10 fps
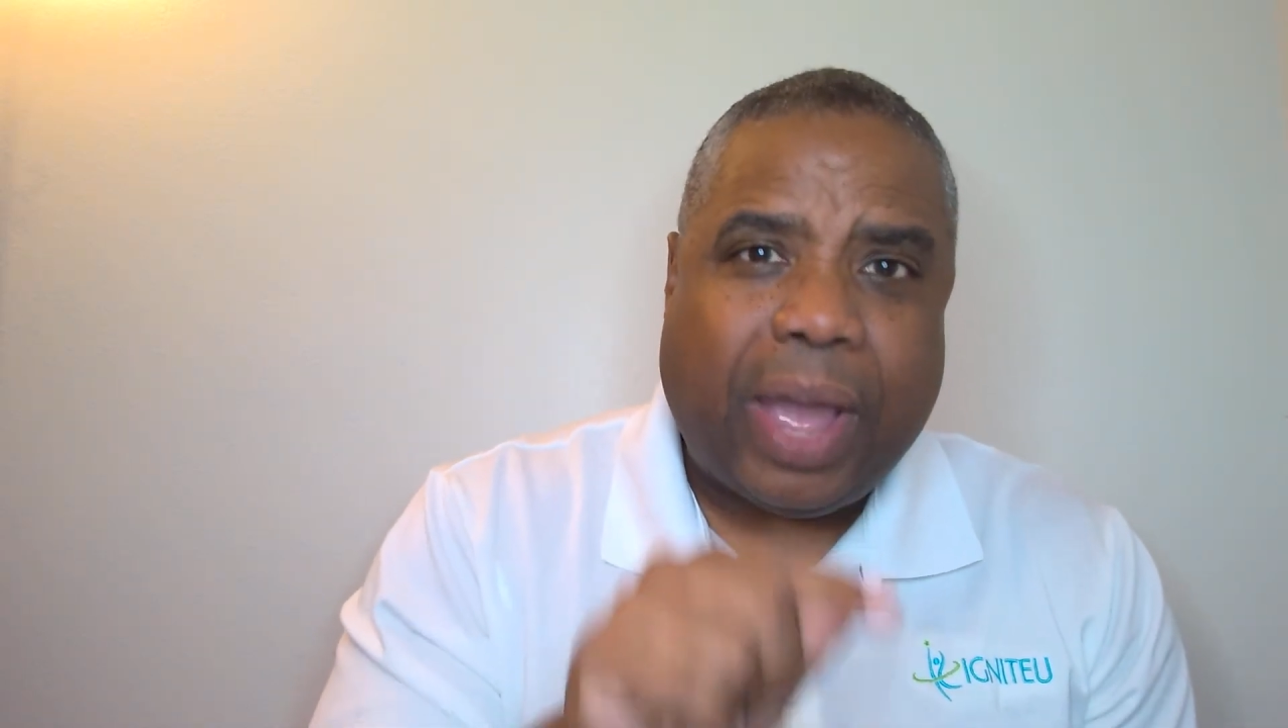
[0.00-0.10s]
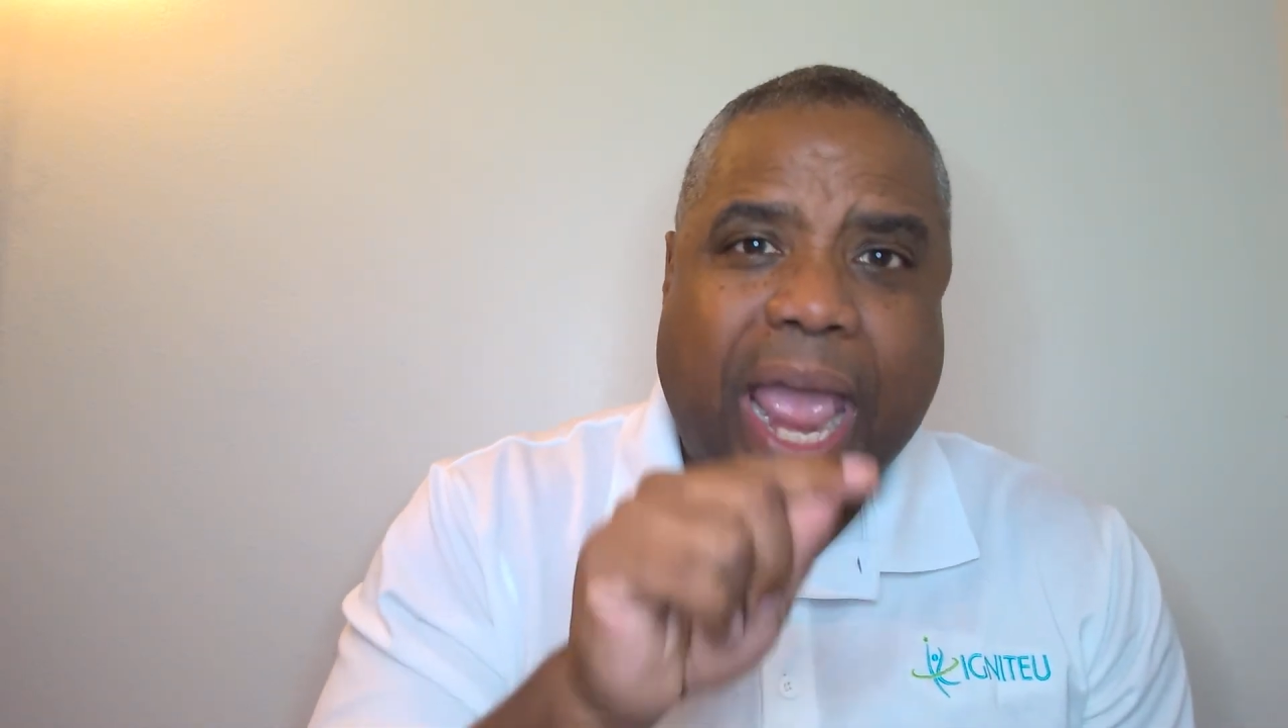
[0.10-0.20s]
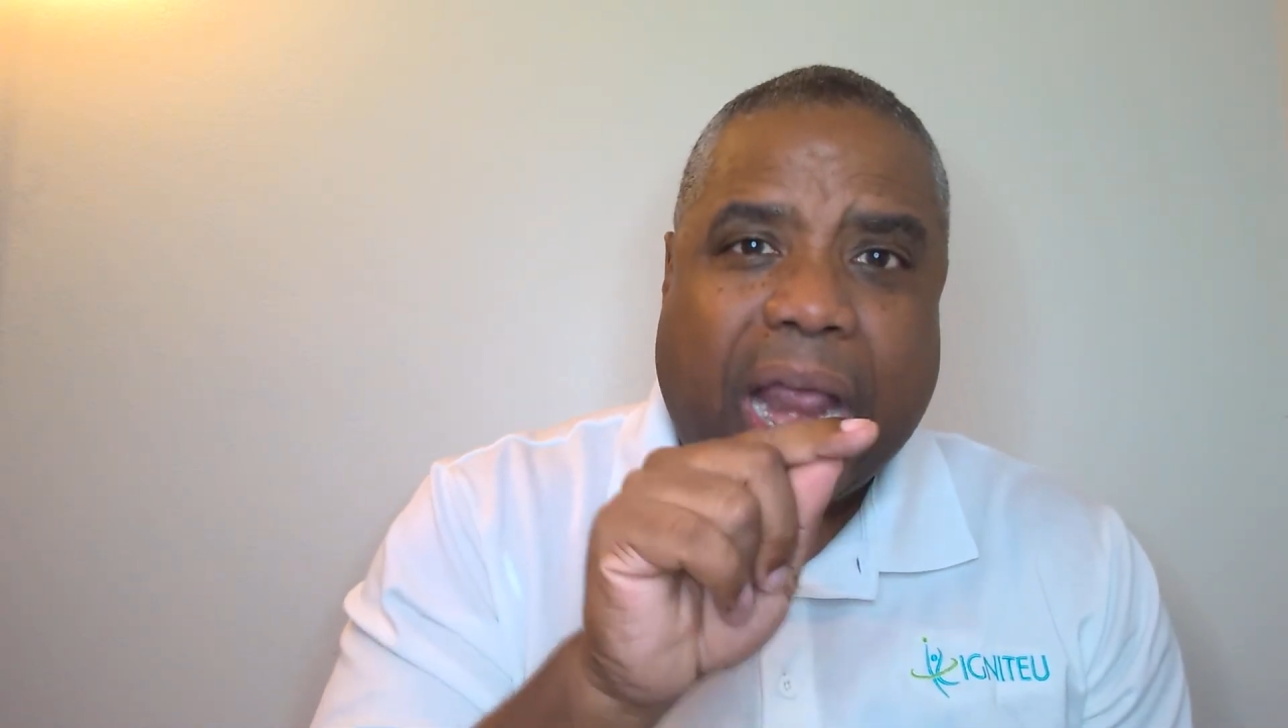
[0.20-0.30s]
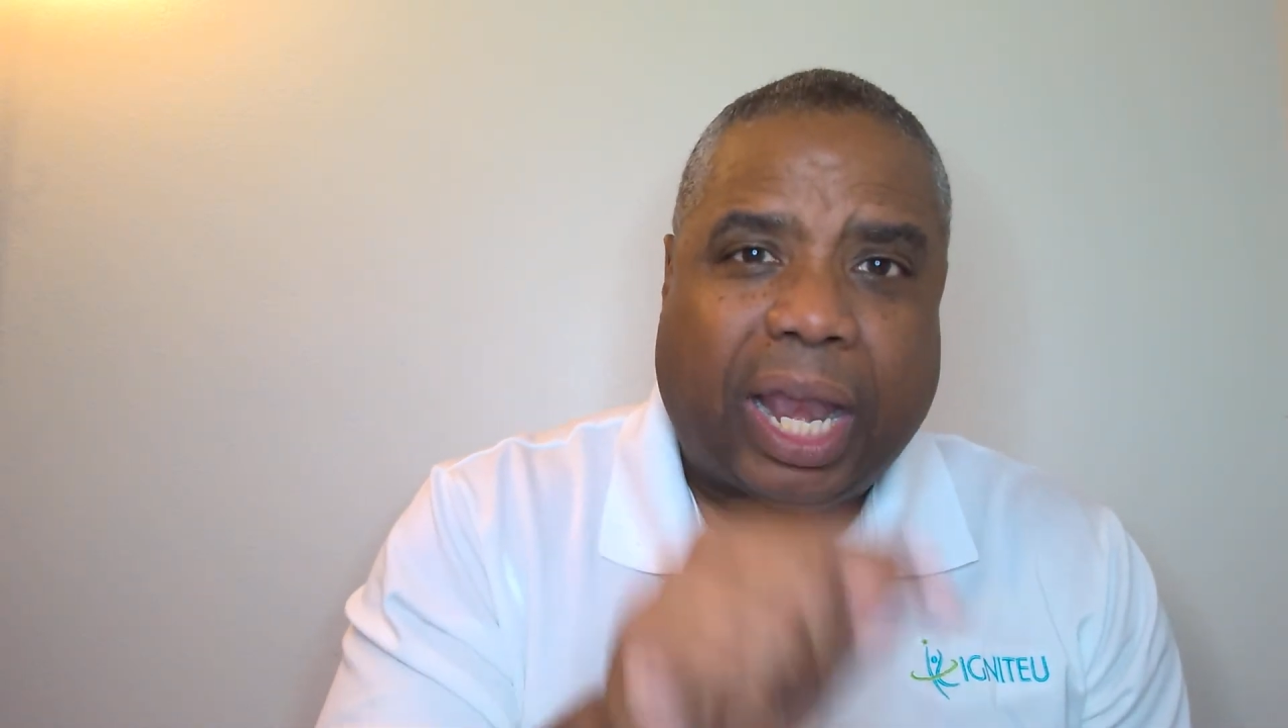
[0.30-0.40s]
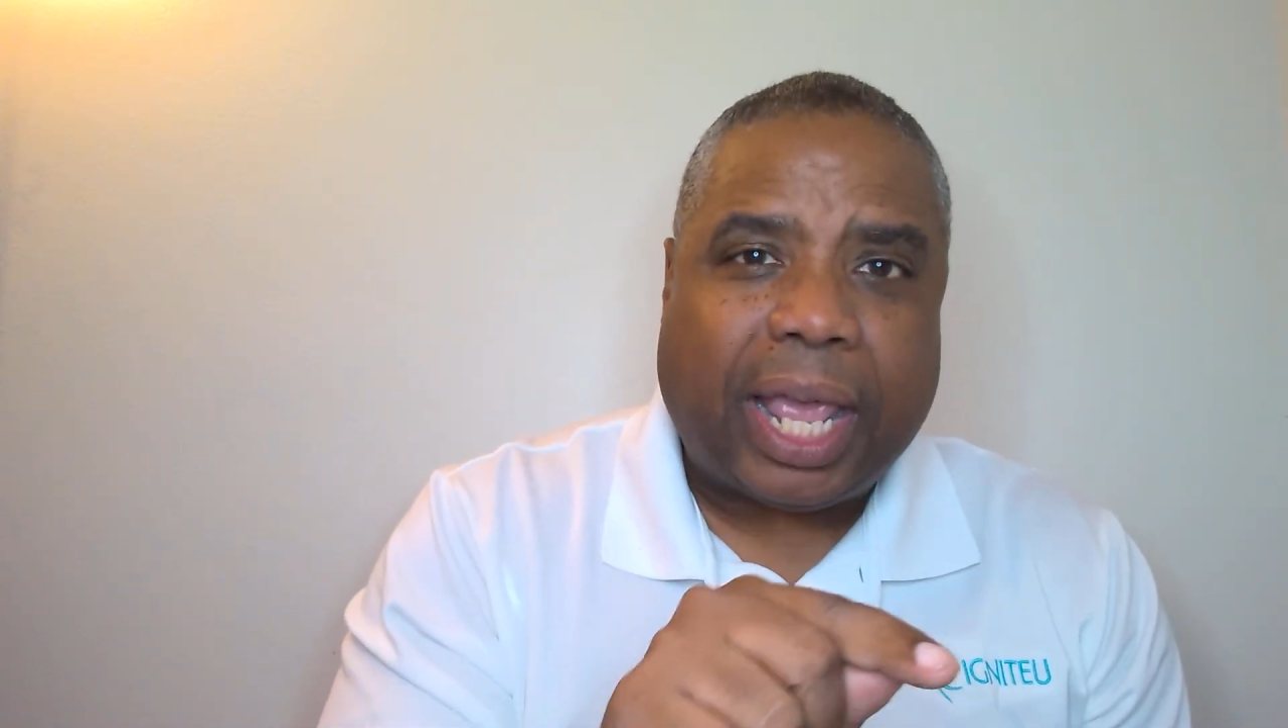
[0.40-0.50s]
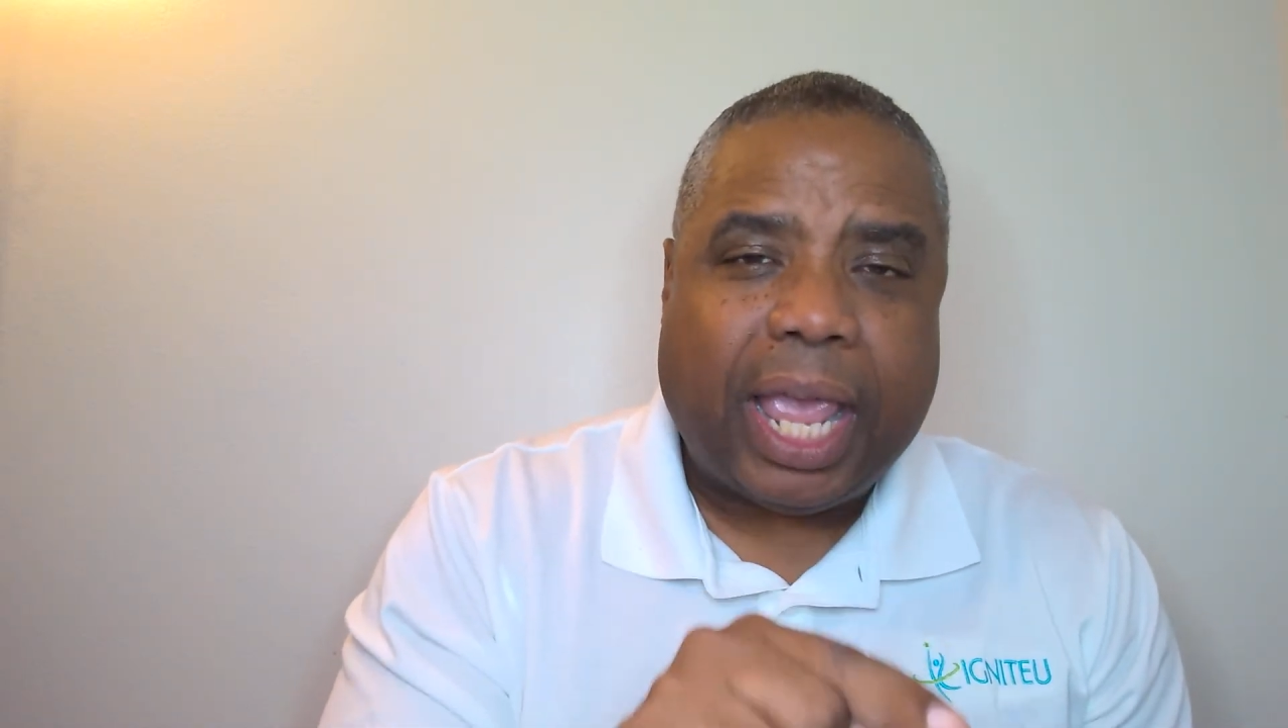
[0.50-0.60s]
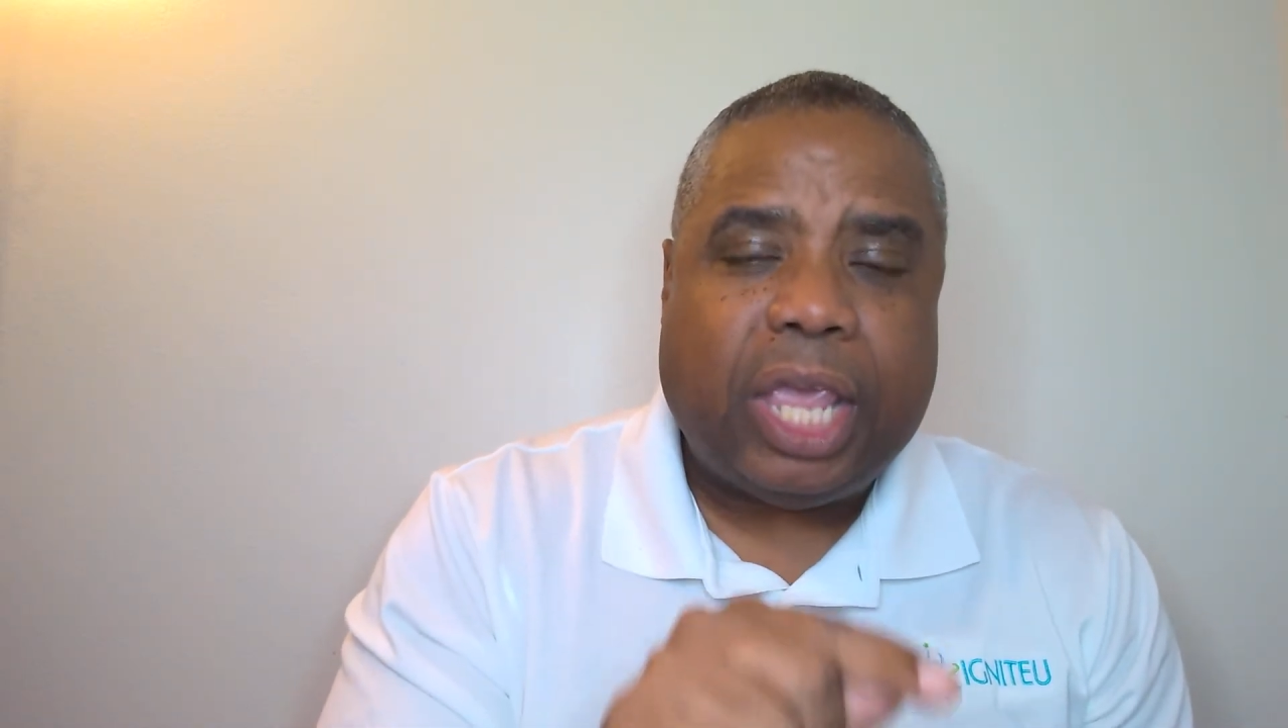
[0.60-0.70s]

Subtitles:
and clicking